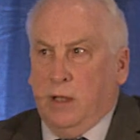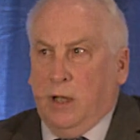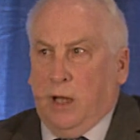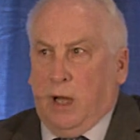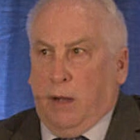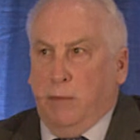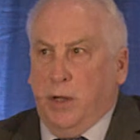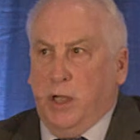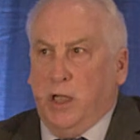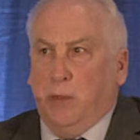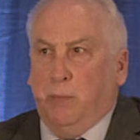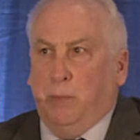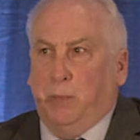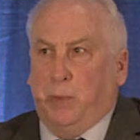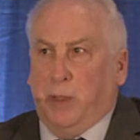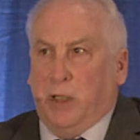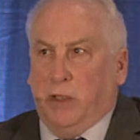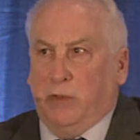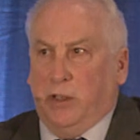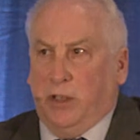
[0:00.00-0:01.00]
A minimum
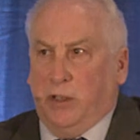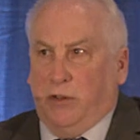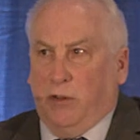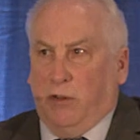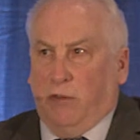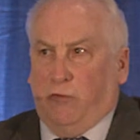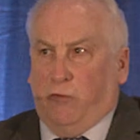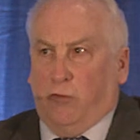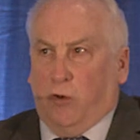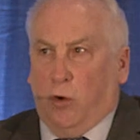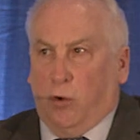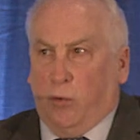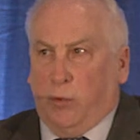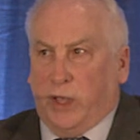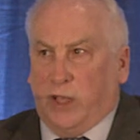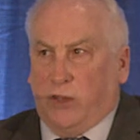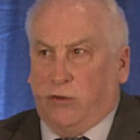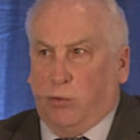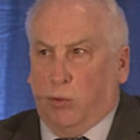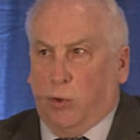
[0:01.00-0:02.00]
period of 4
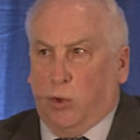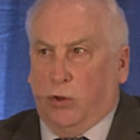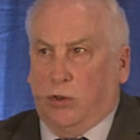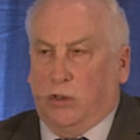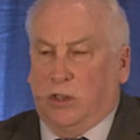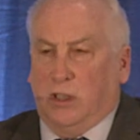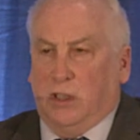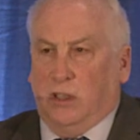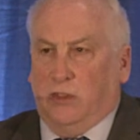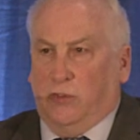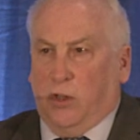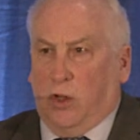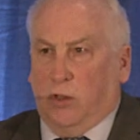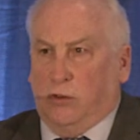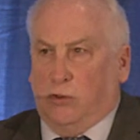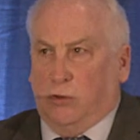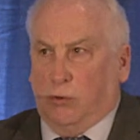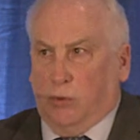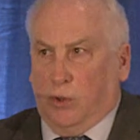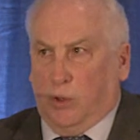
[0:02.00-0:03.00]
weeks worked is
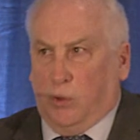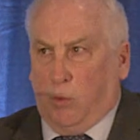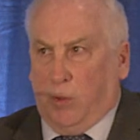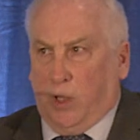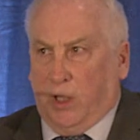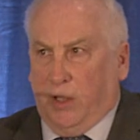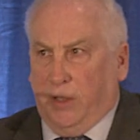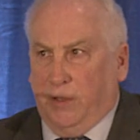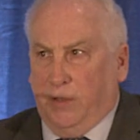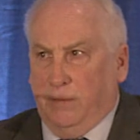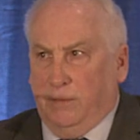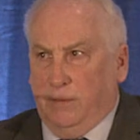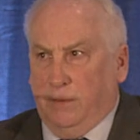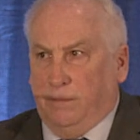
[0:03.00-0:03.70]
also required.